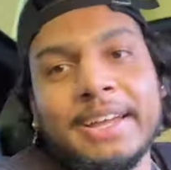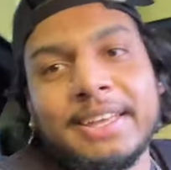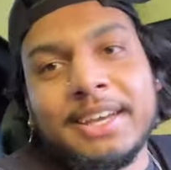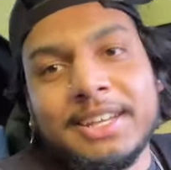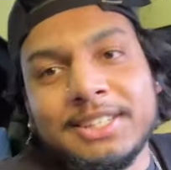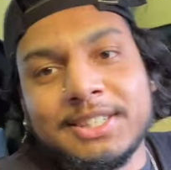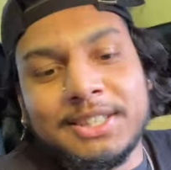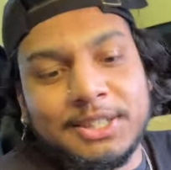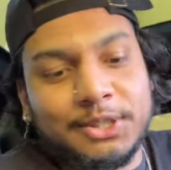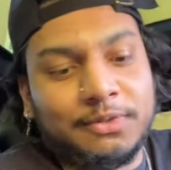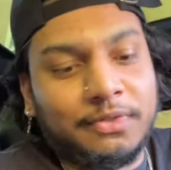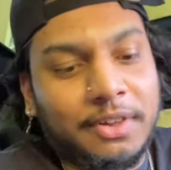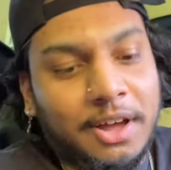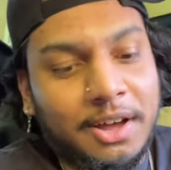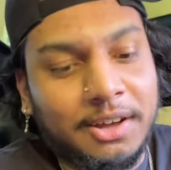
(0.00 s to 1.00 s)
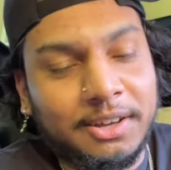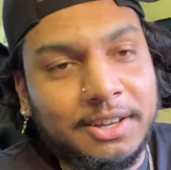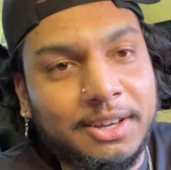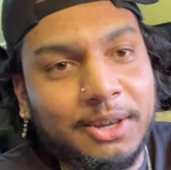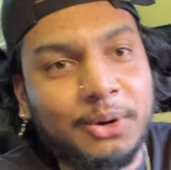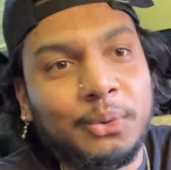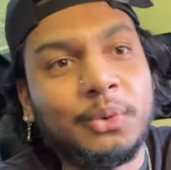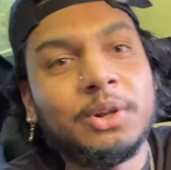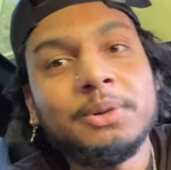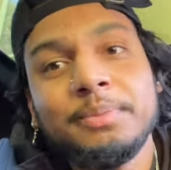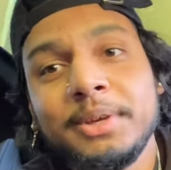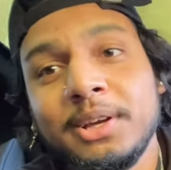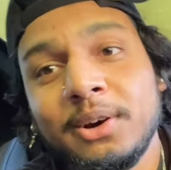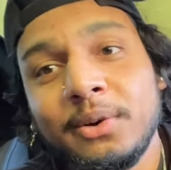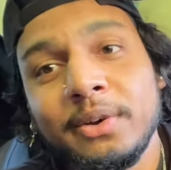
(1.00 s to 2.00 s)
Yes, this vlog will
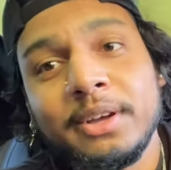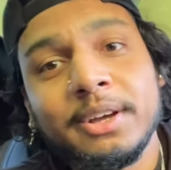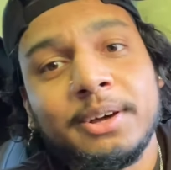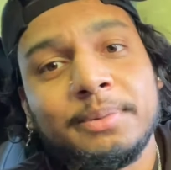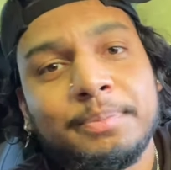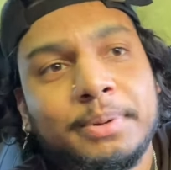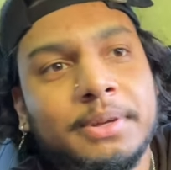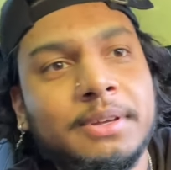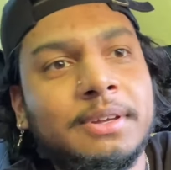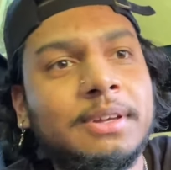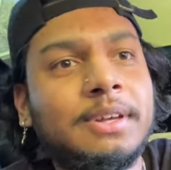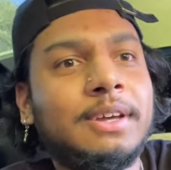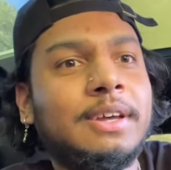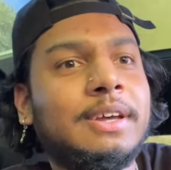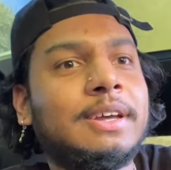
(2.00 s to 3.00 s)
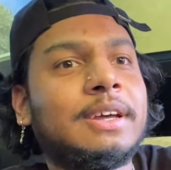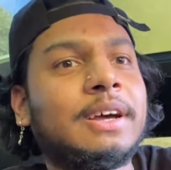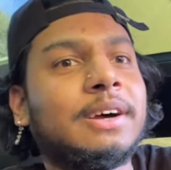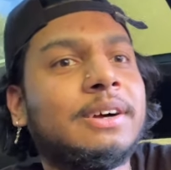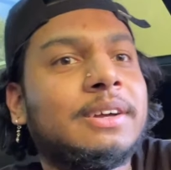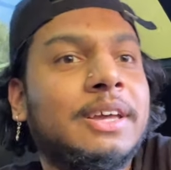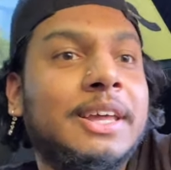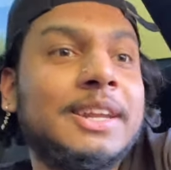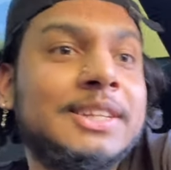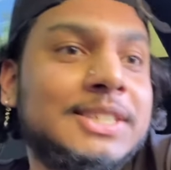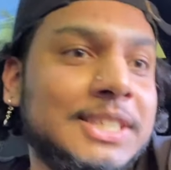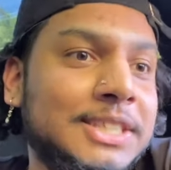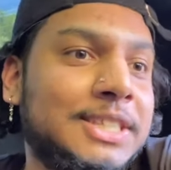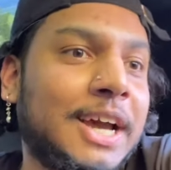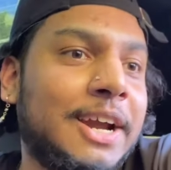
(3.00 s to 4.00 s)
be going up in
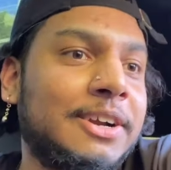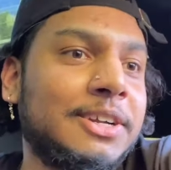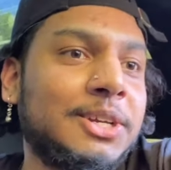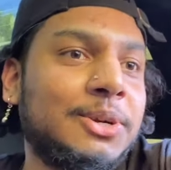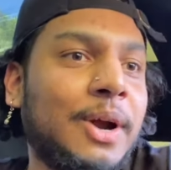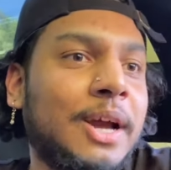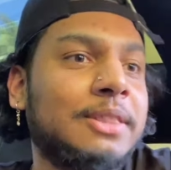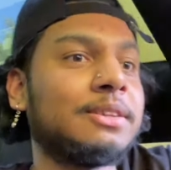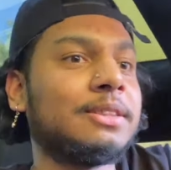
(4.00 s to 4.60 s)
its entirety rather